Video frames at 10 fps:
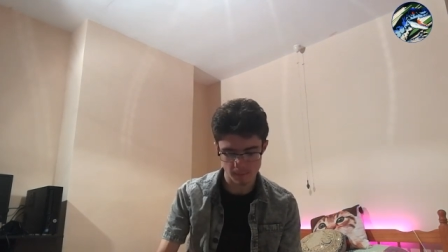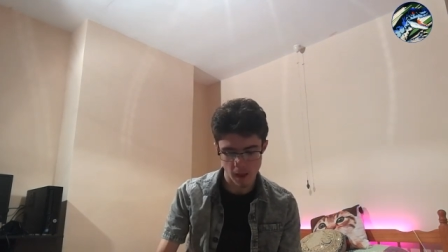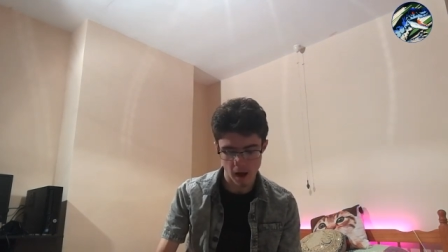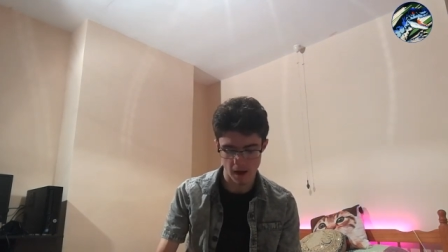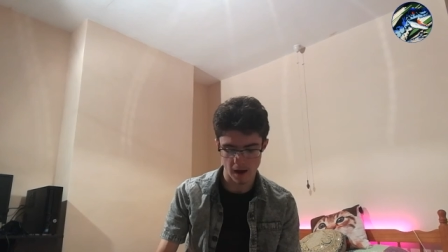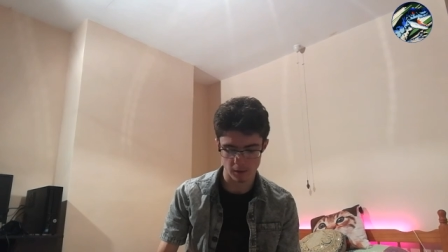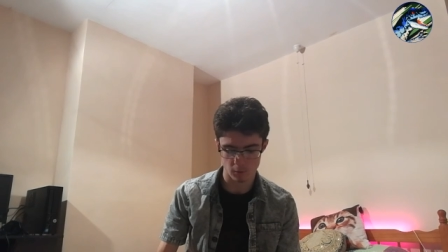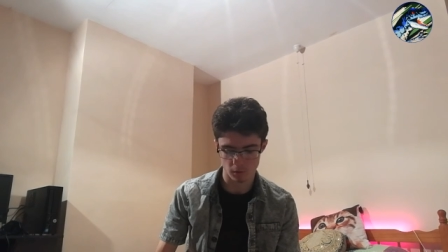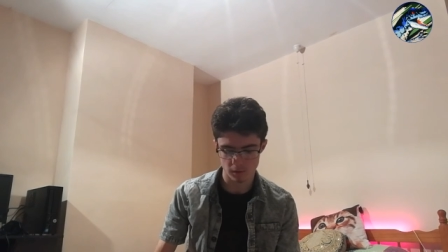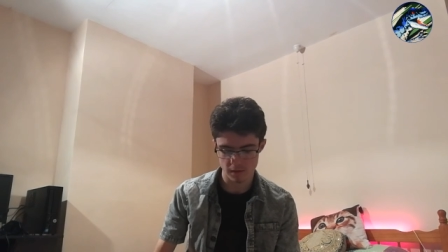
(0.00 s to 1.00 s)
A high
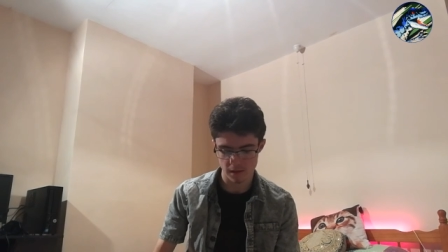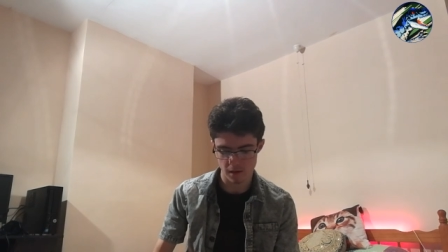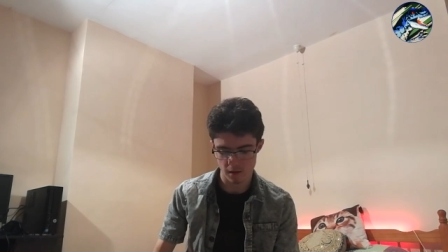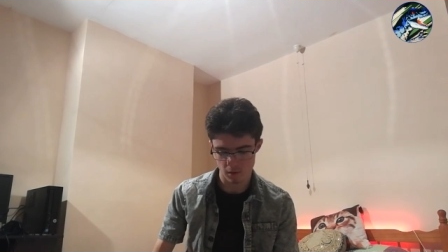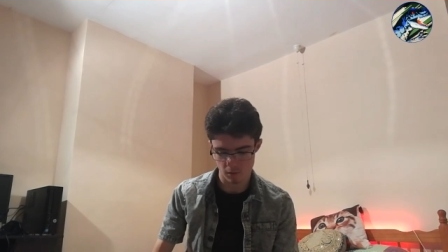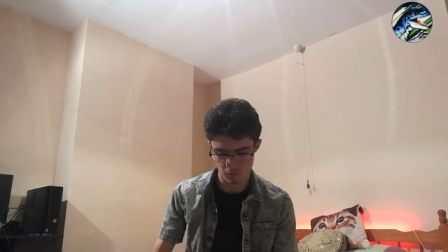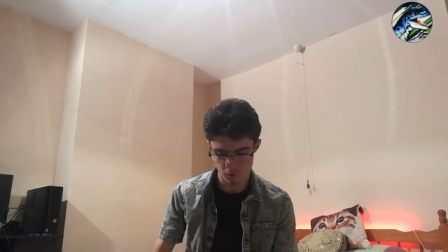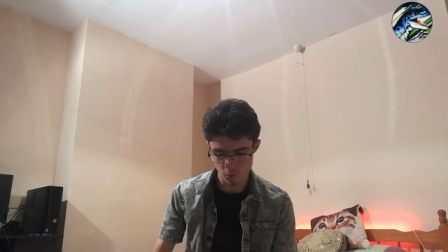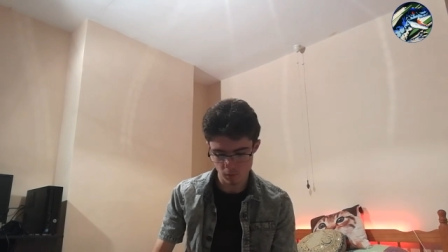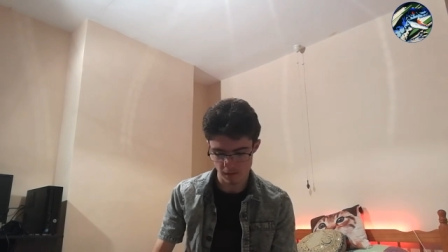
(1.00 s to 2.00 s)
quality
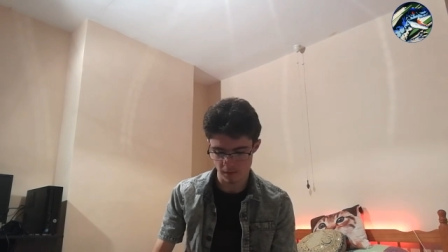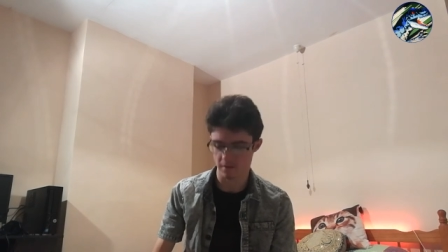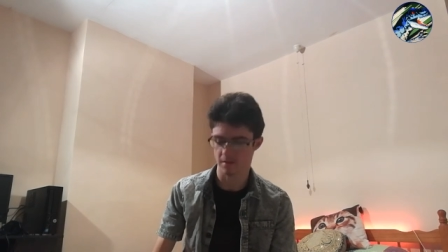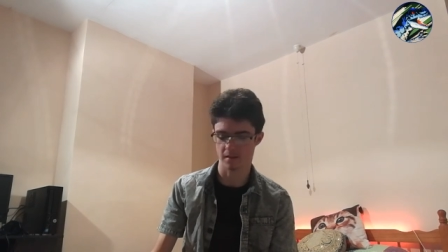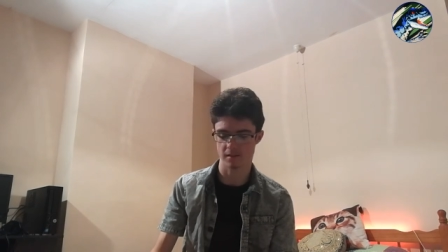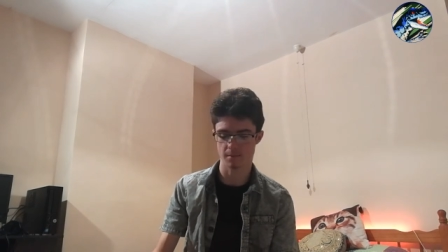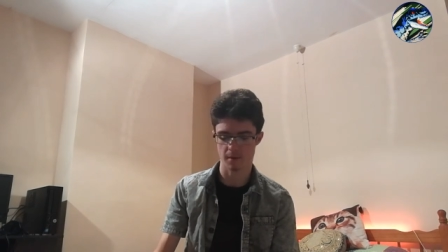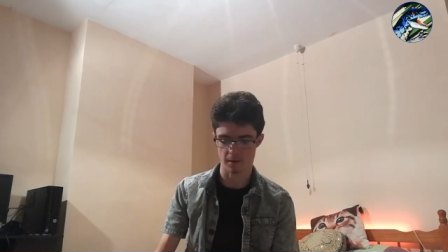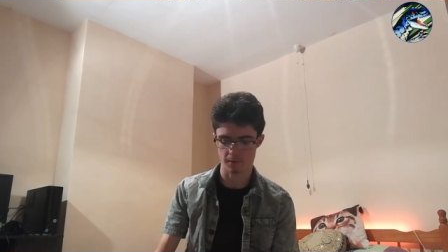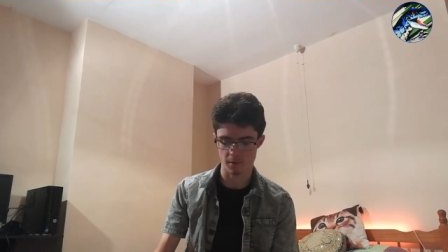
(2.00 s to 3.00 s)
recording condenser
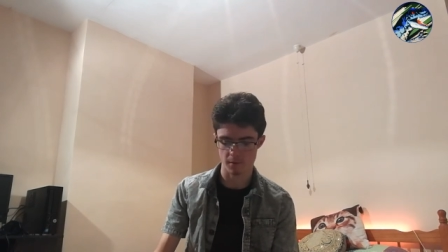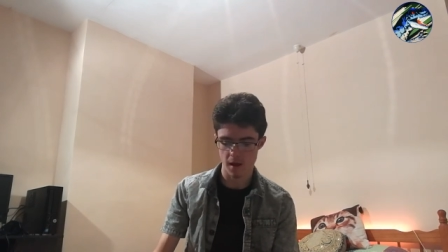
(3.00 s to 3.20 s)
microphone,